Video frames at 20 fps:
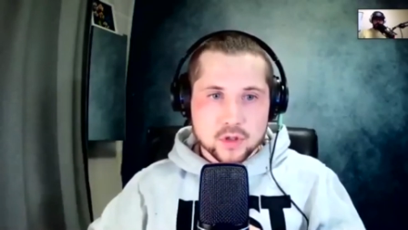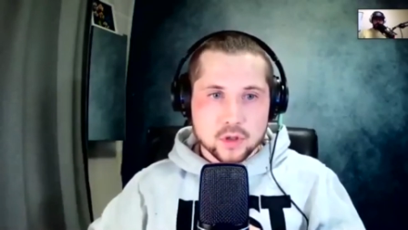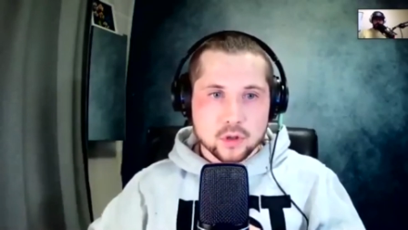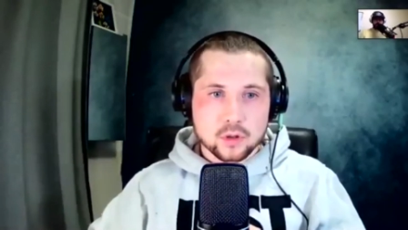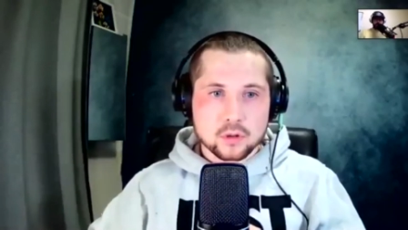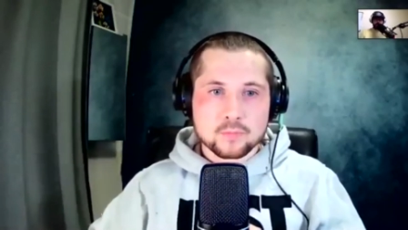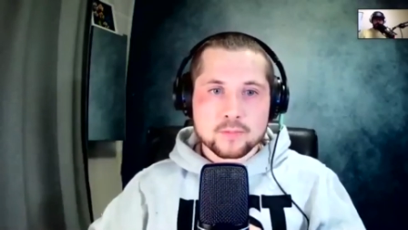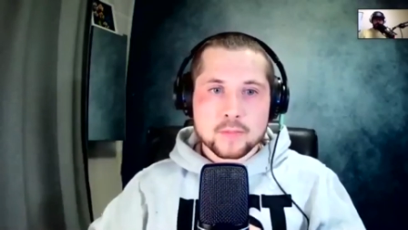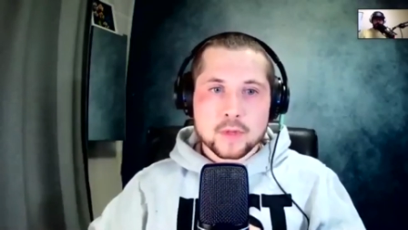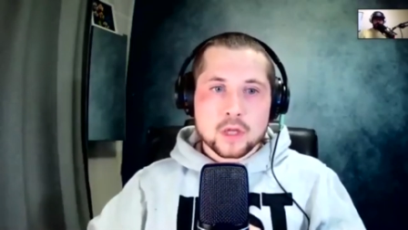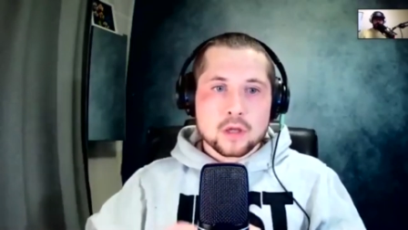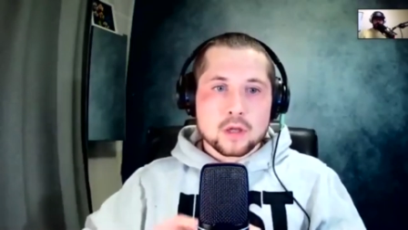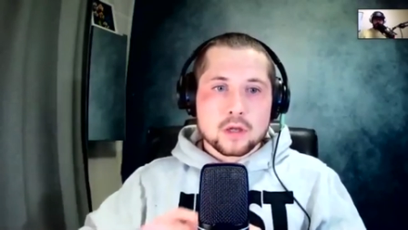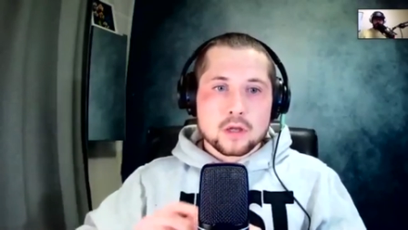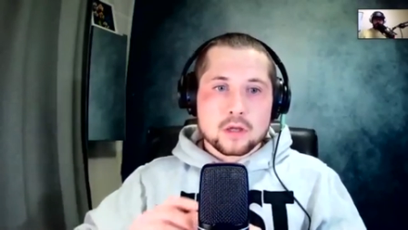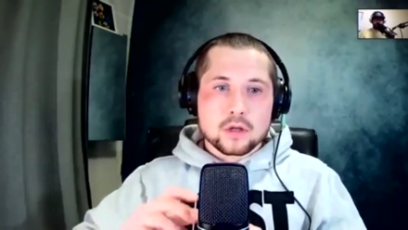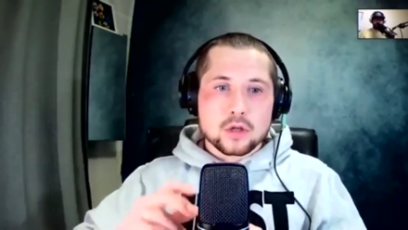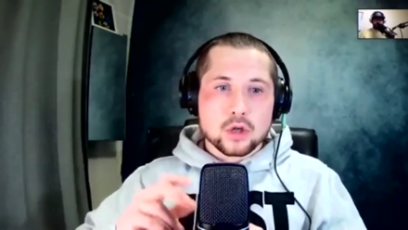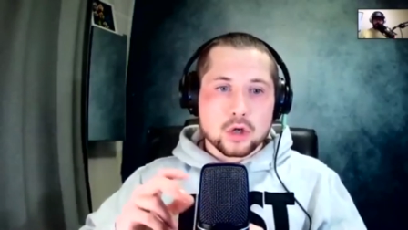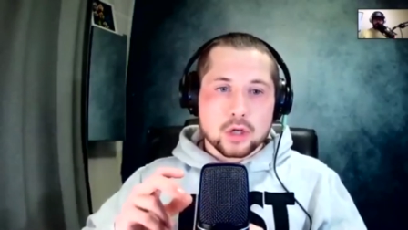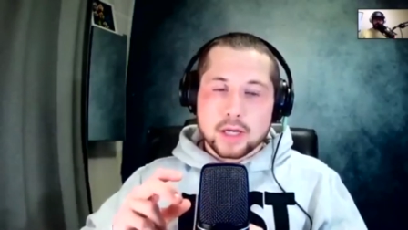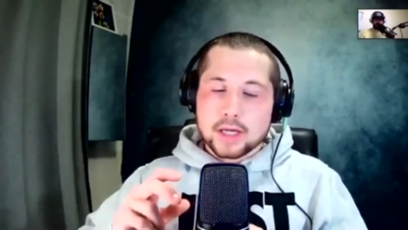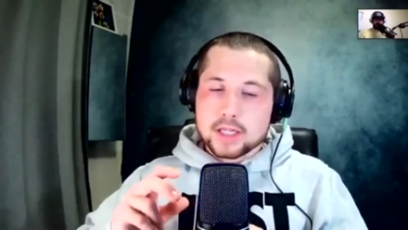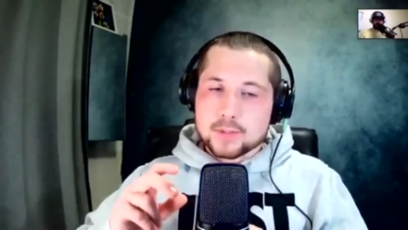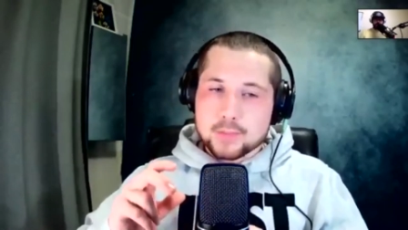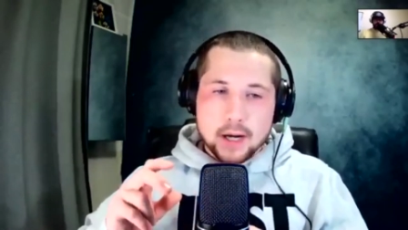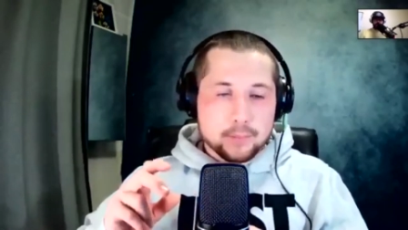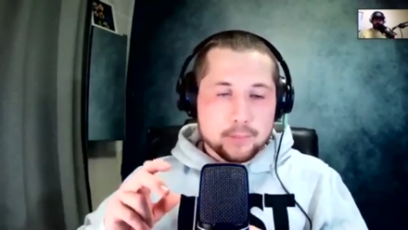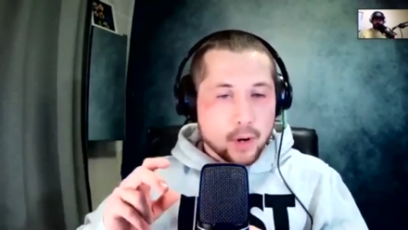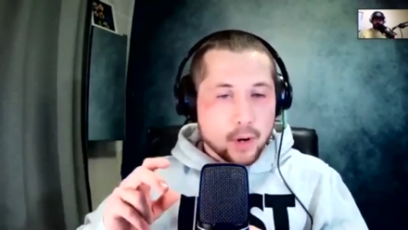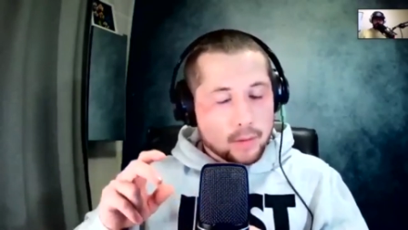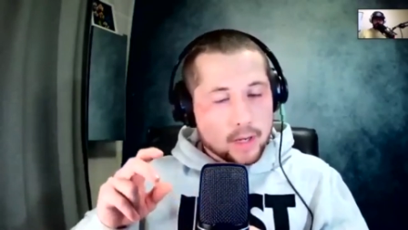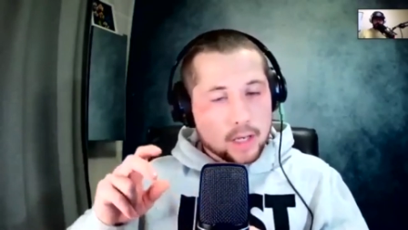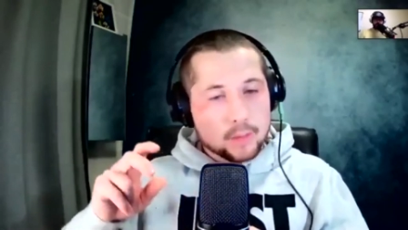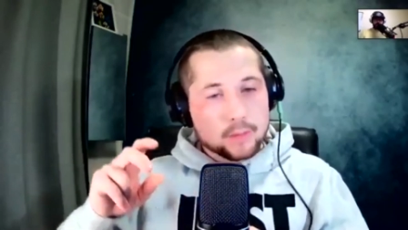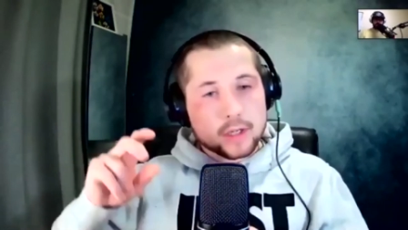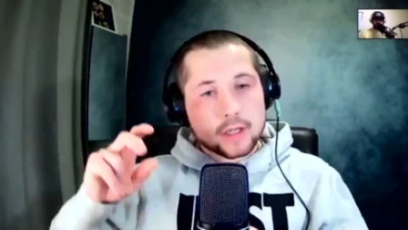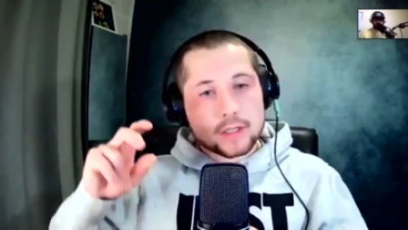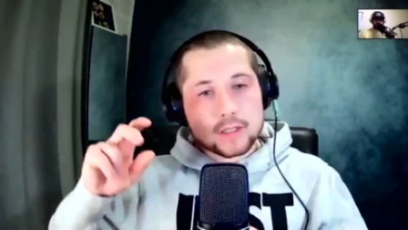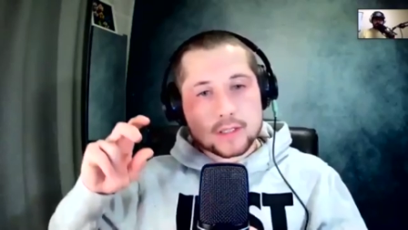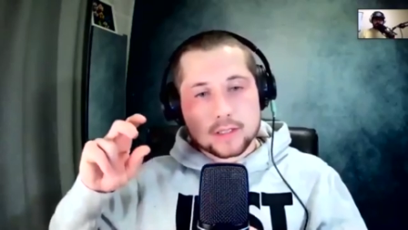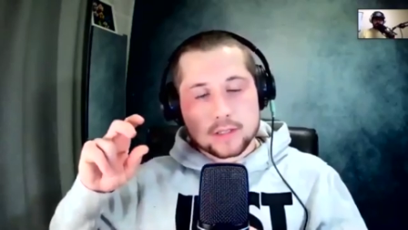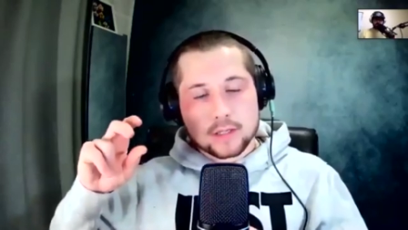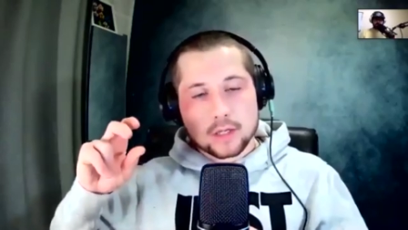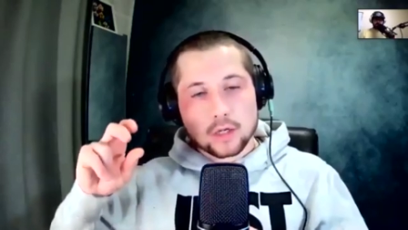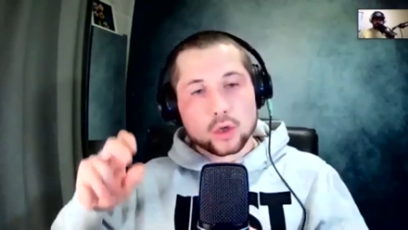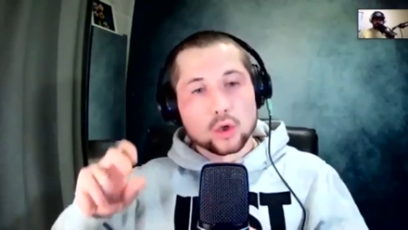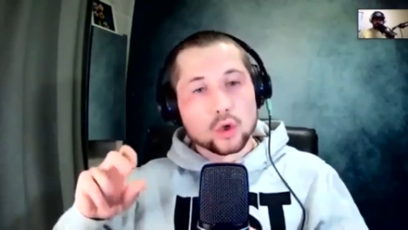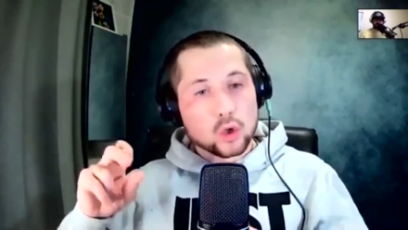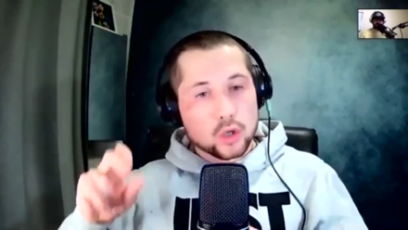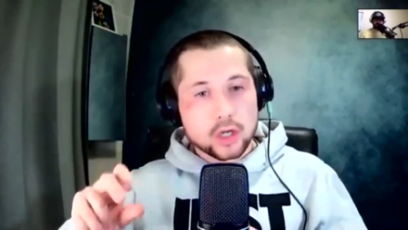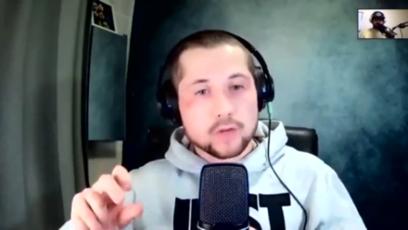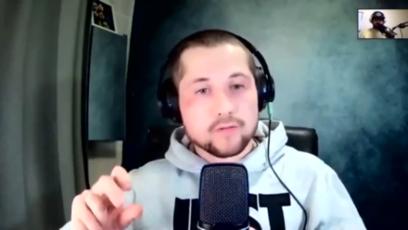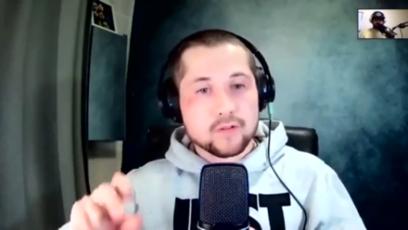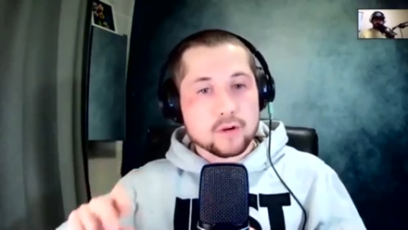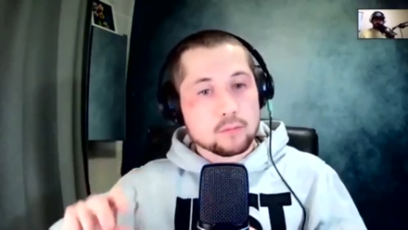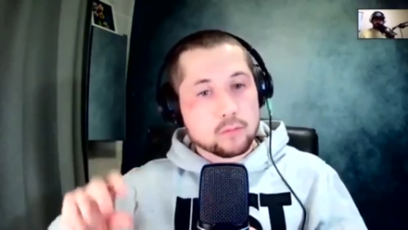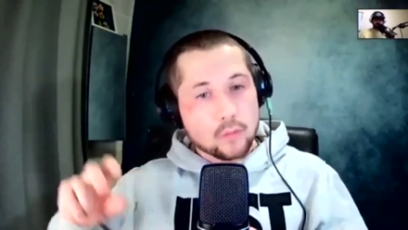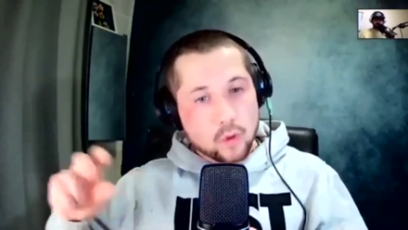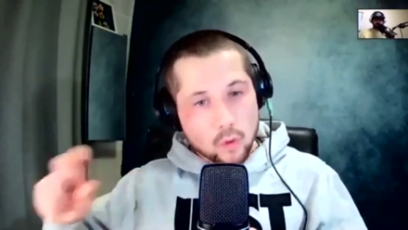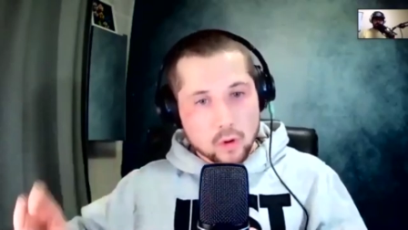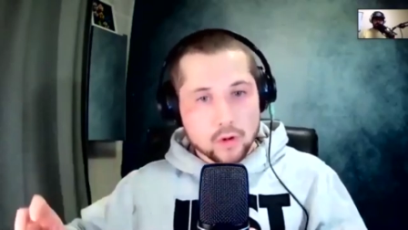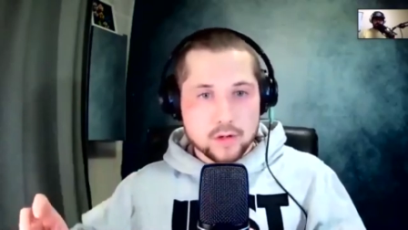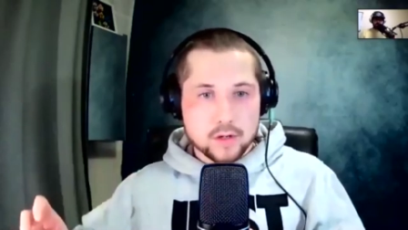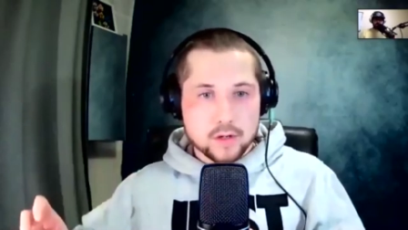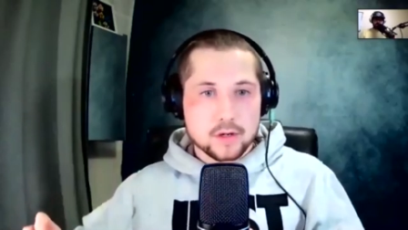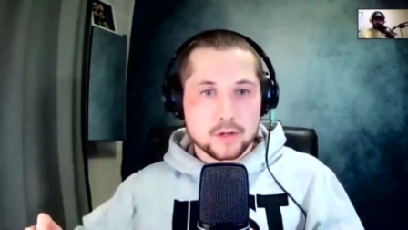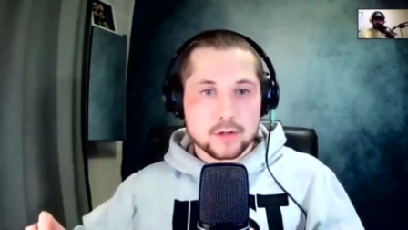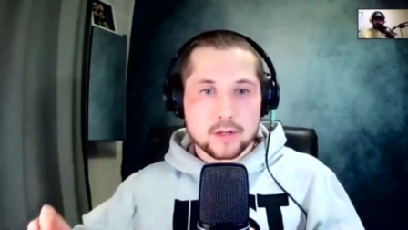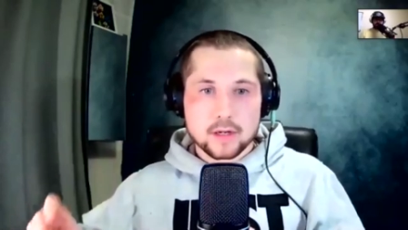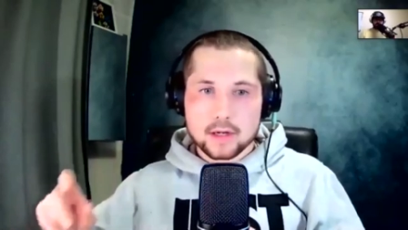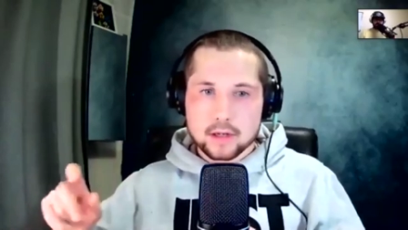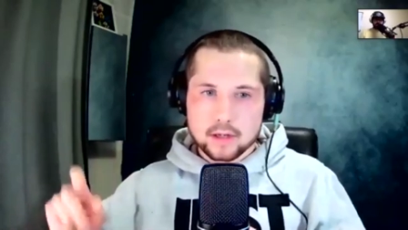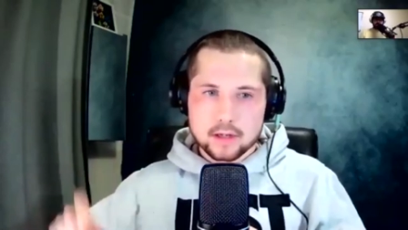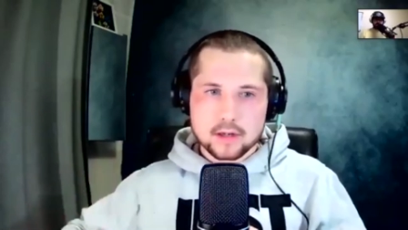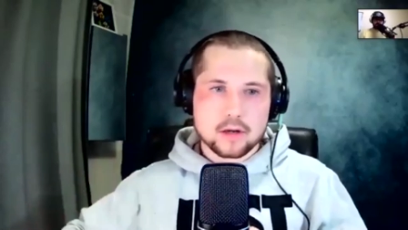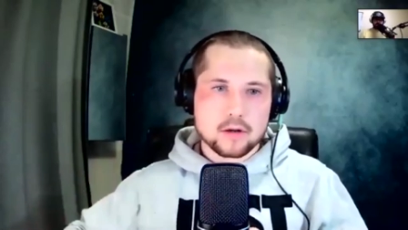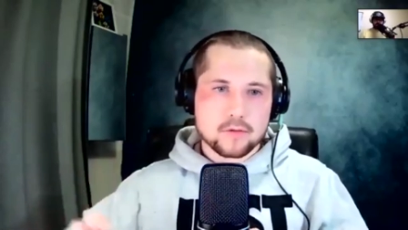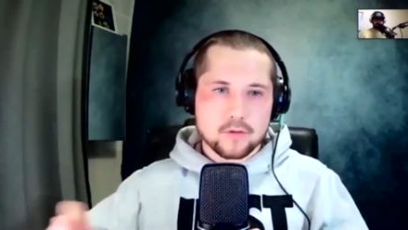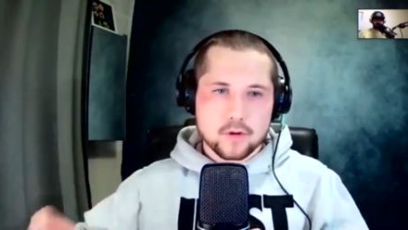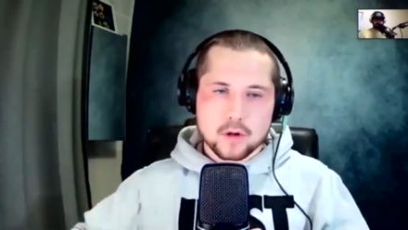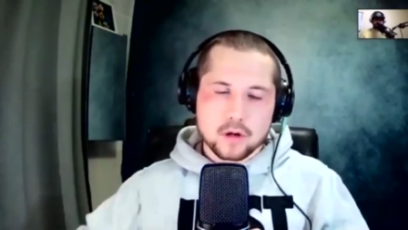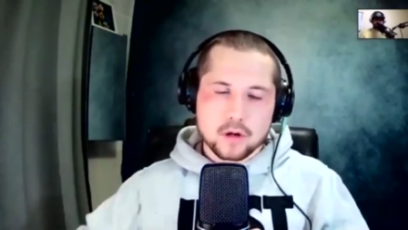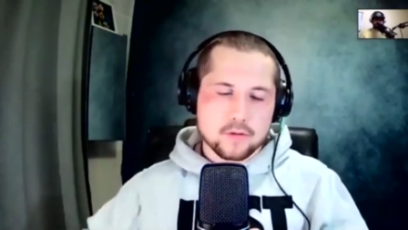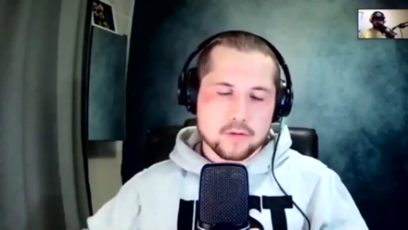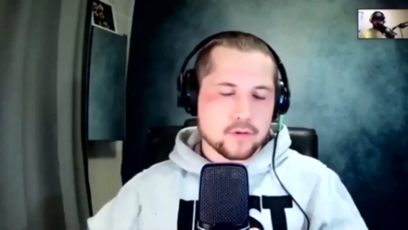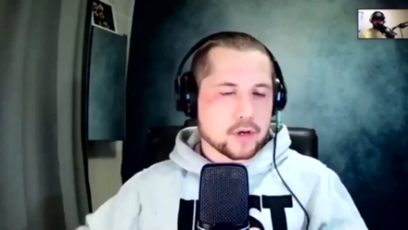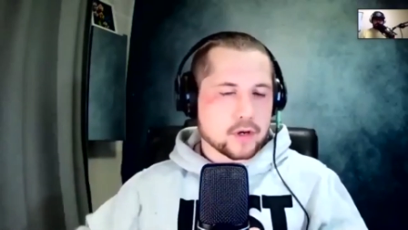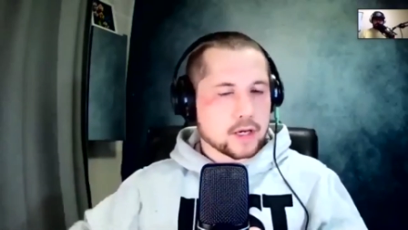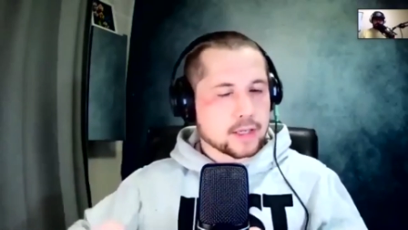So you can expect probably him to look even more tired than he did in the Volkov fight.